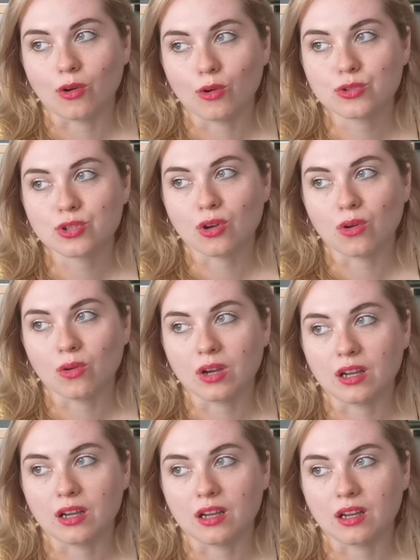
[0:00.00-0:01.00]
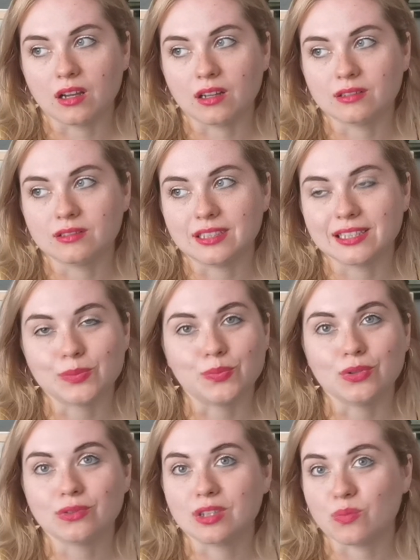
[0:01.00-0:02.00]
also this
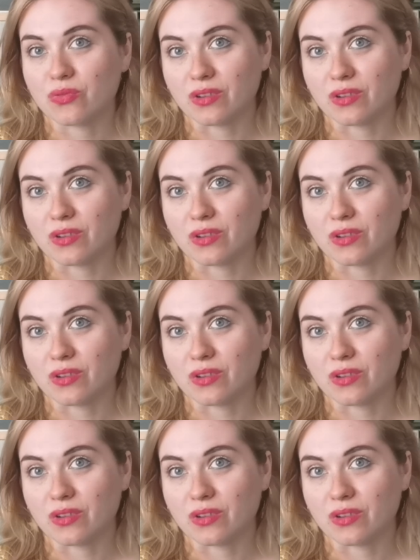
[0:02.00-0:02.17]
beauty